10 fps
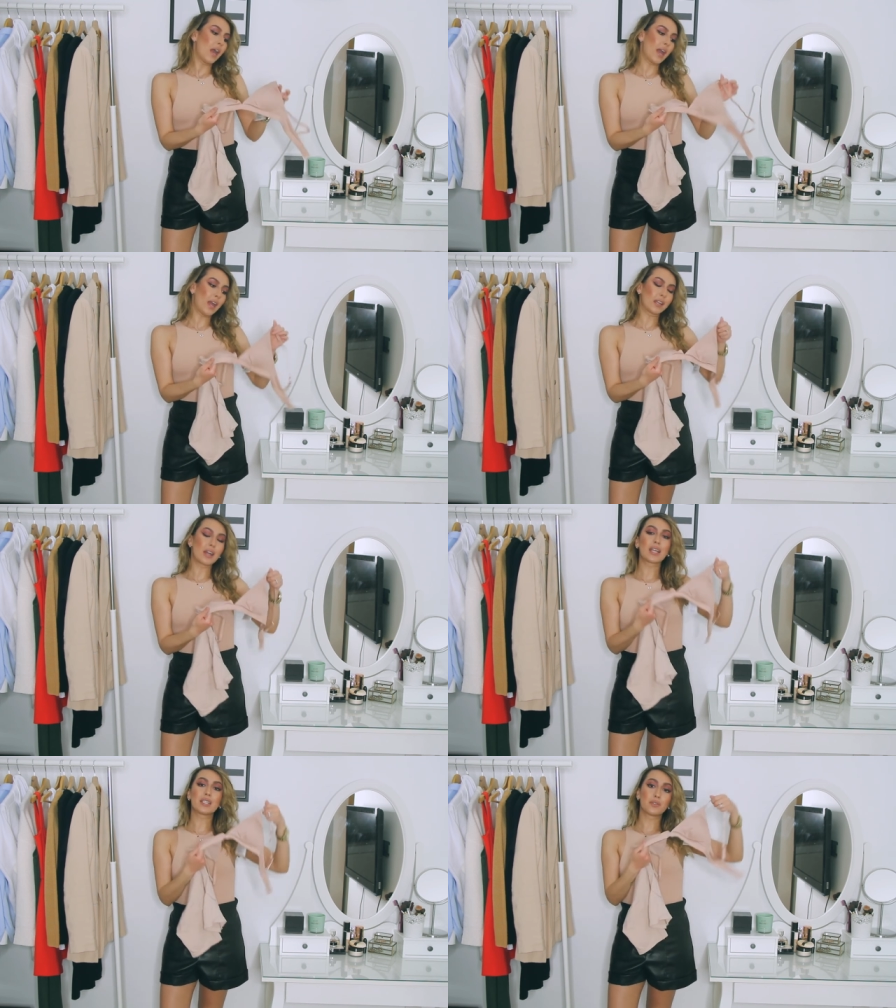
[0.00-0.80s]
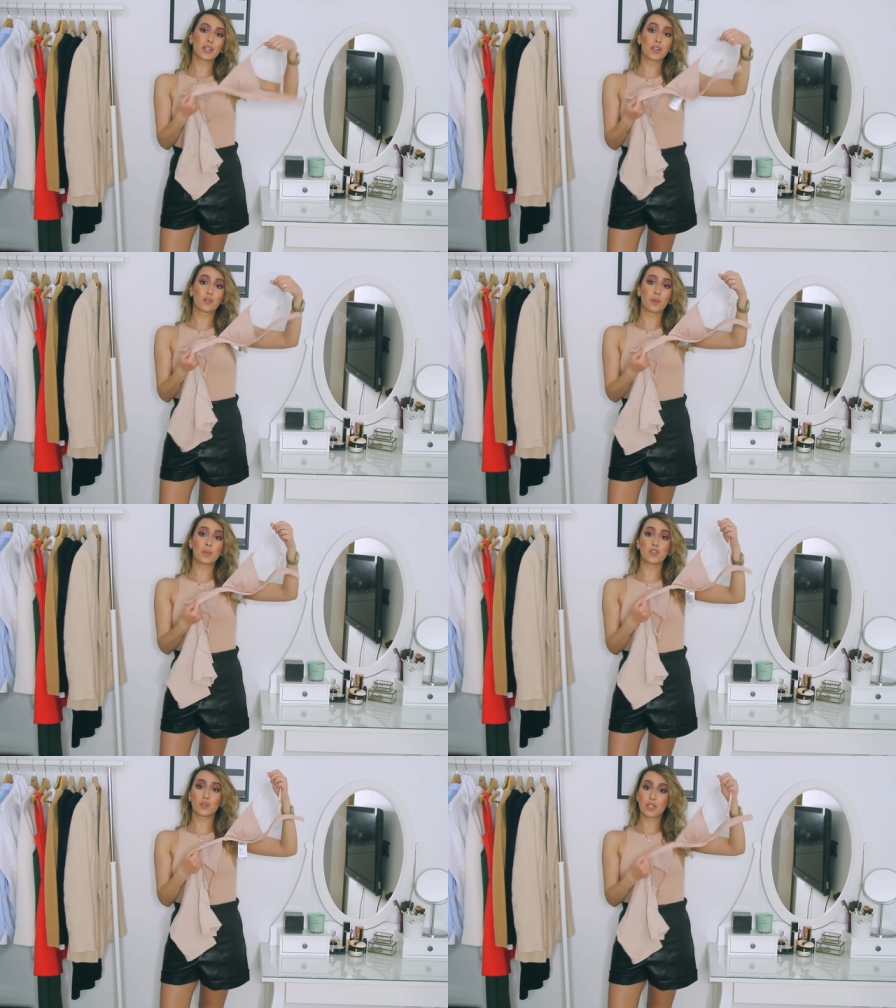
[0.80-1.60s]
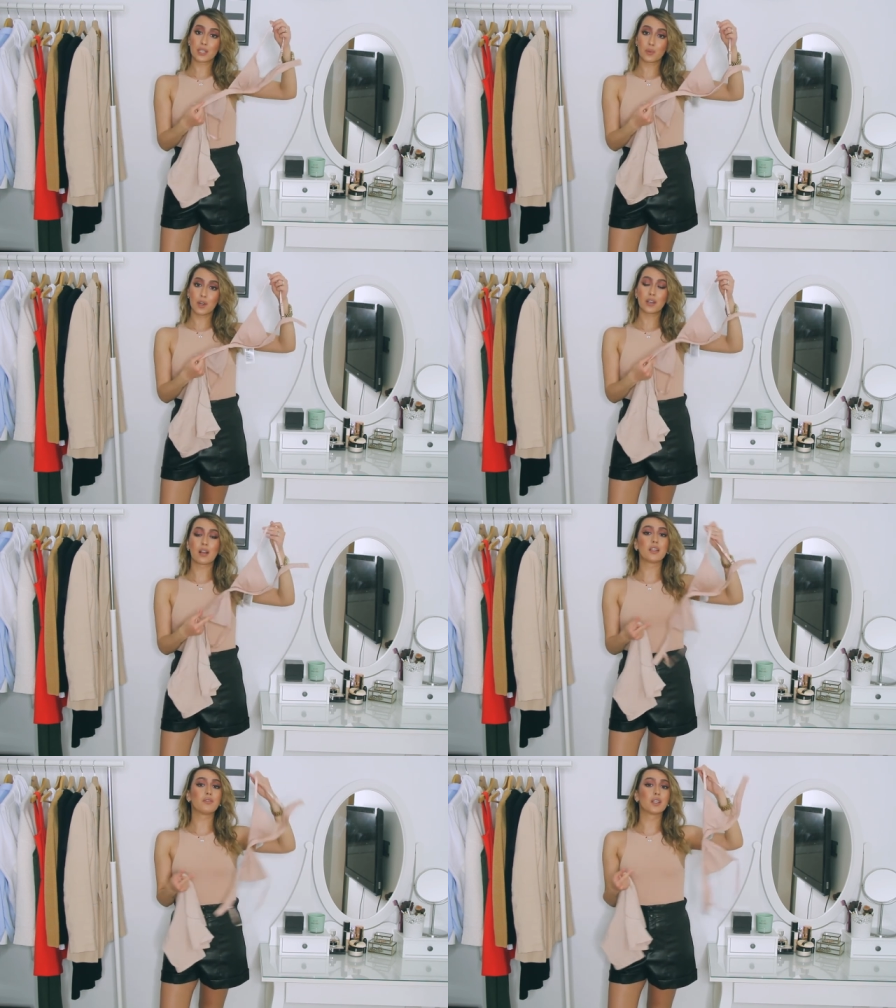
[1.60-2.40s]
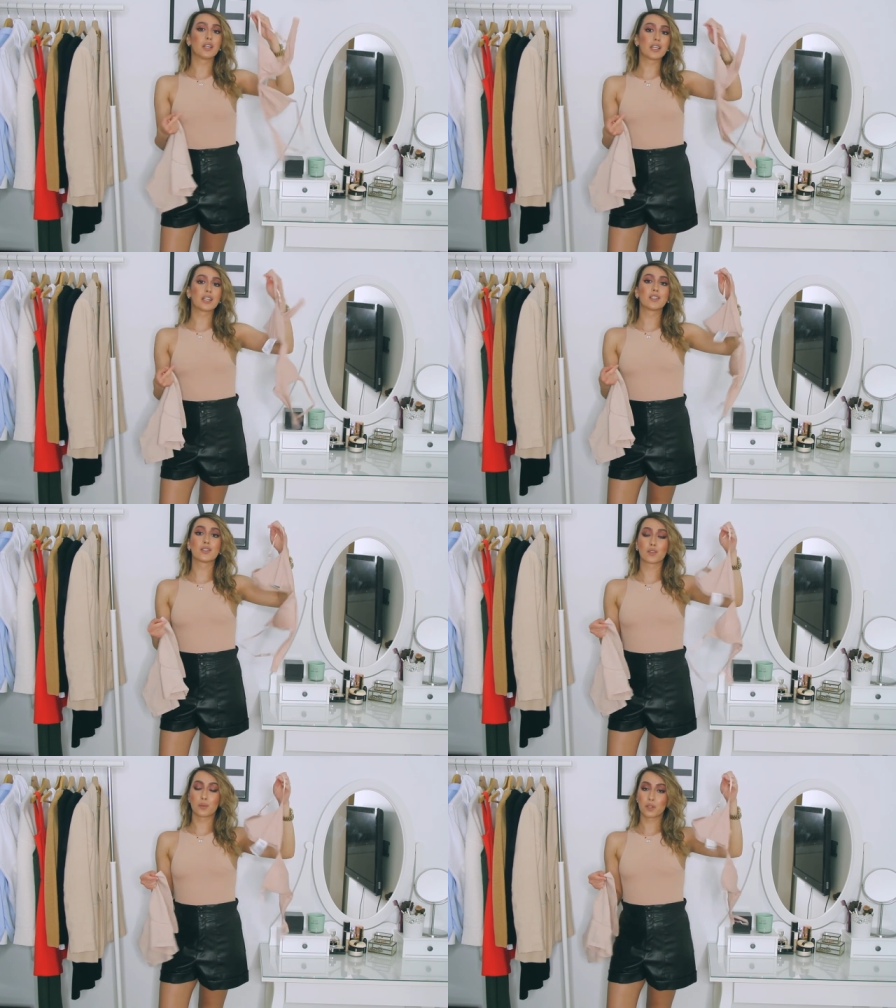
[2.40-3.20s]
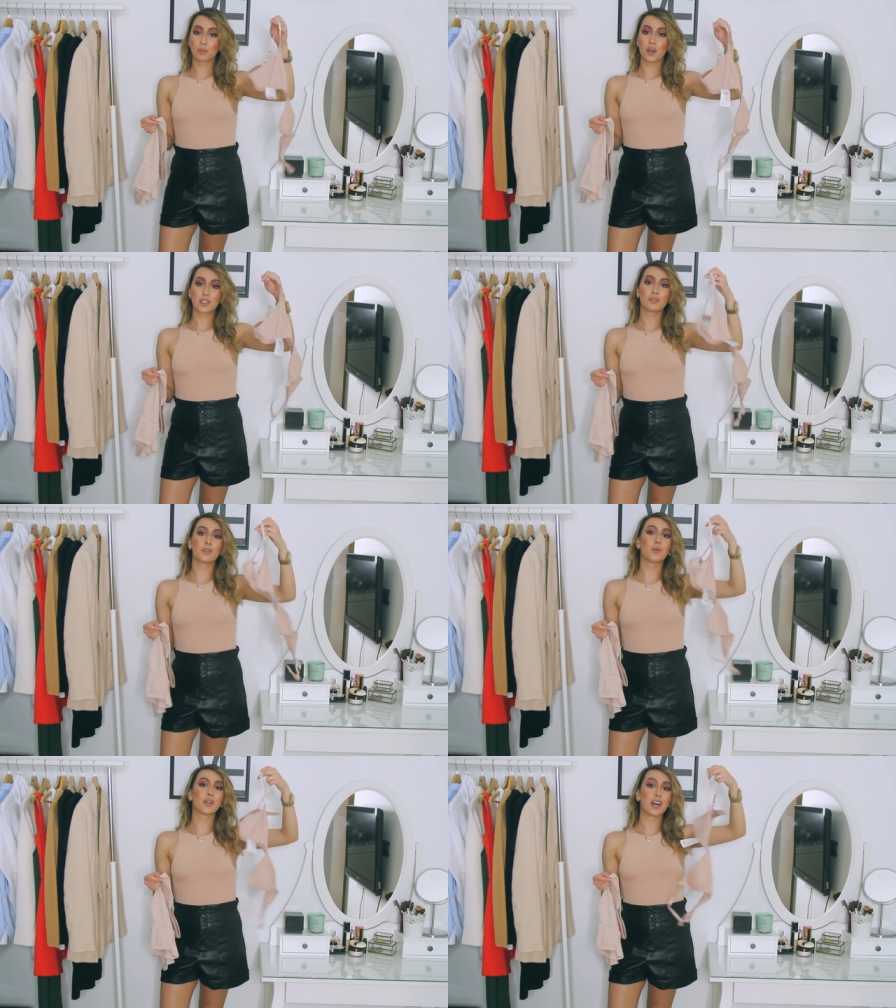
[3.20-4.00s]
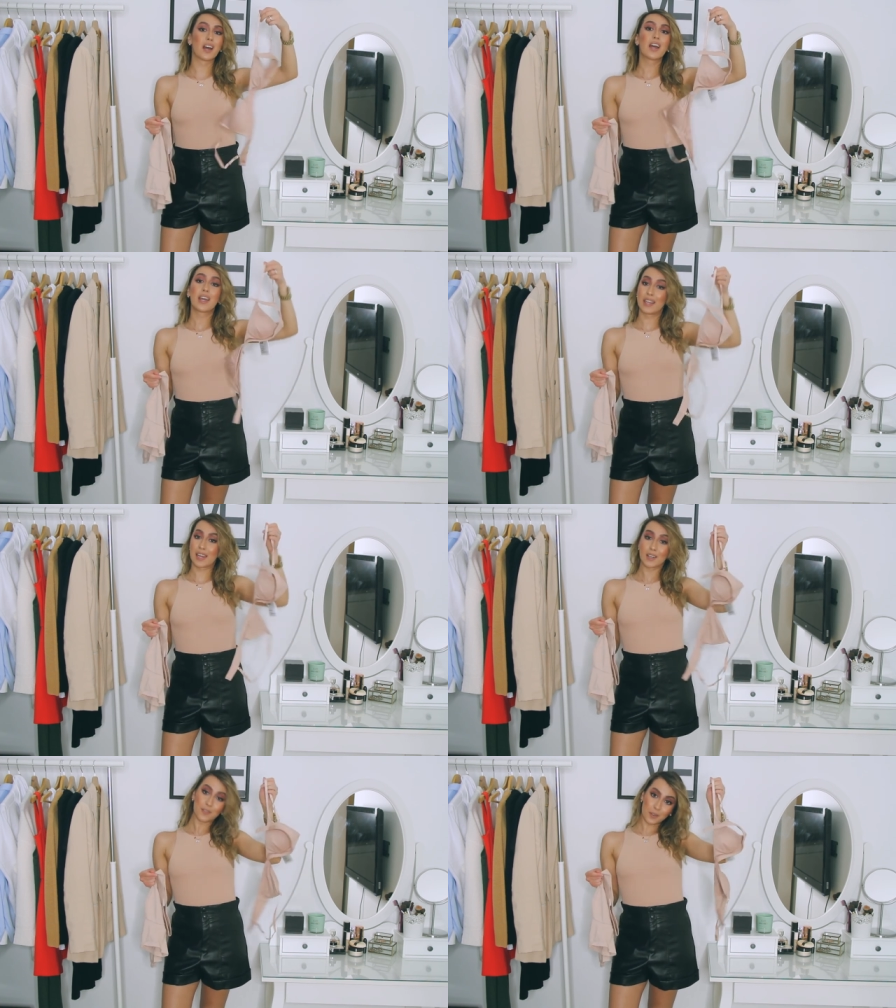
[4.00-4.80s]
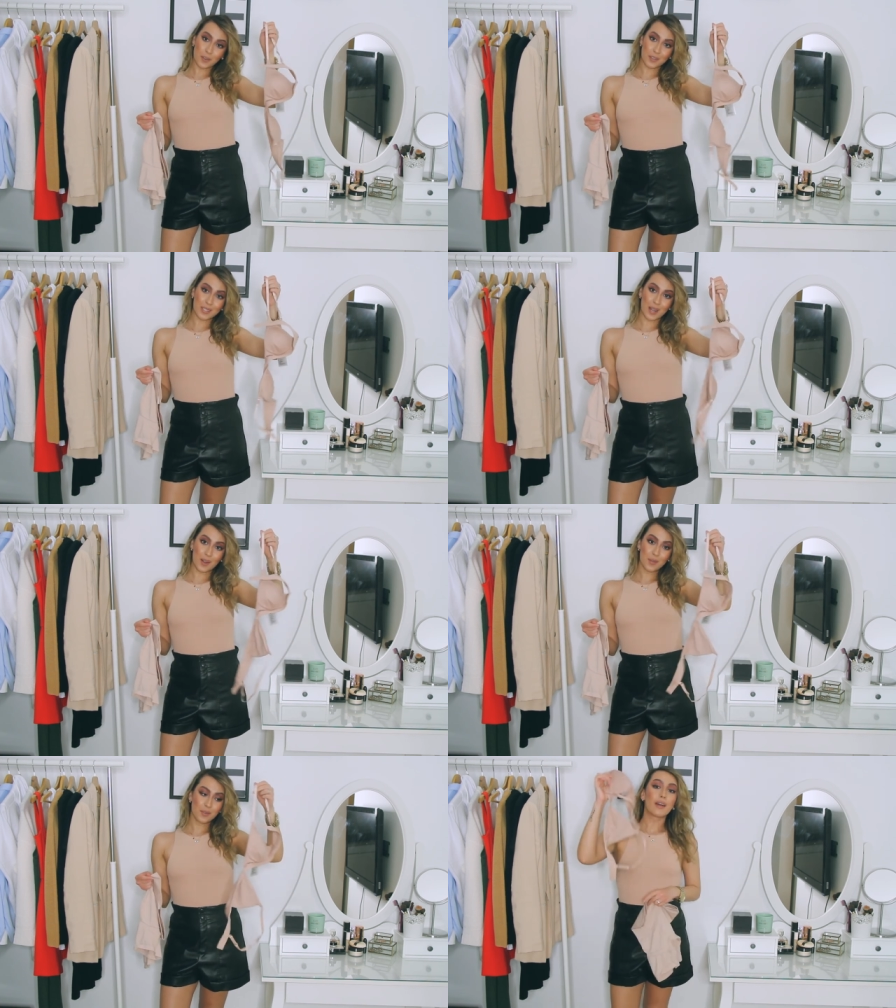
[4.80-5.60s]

And I definitely can recommend you this one. I'll leave the link in the description box if you want to get it for yourself.